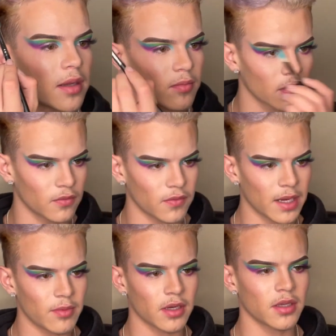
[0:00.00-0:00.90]
more
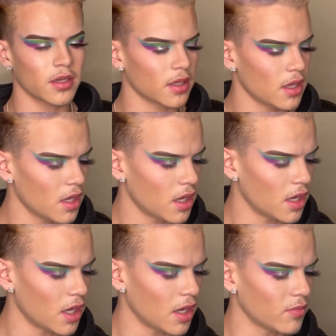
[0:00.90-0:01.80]
vibrant look.
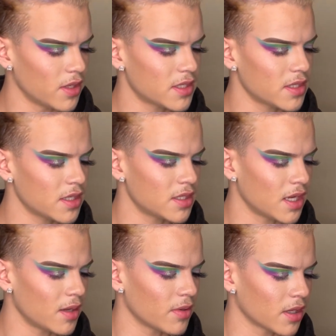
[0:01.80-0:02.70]
This is
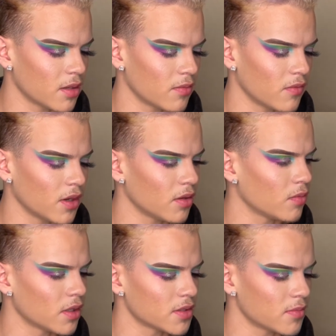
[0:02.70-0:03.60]
not picking up very
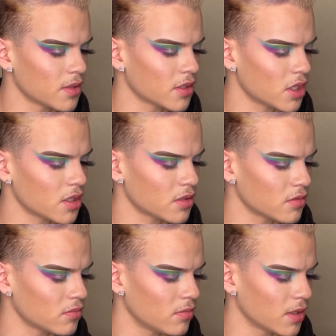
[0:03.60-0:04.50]
well, so I'm gonna try to
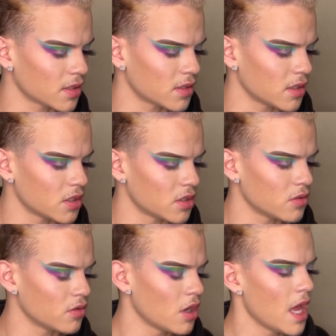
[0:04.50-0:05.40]
mix the
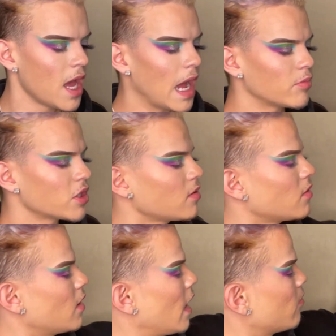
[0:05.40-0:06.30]
two. I'm
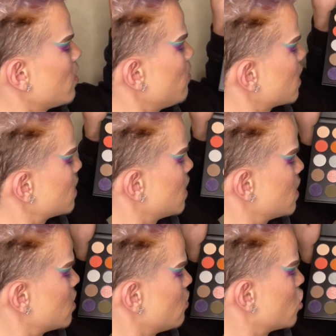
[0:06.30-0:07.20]
gonna mix these
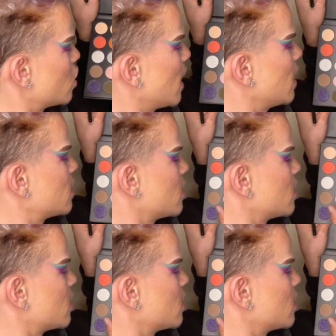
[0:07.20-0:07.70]
two shades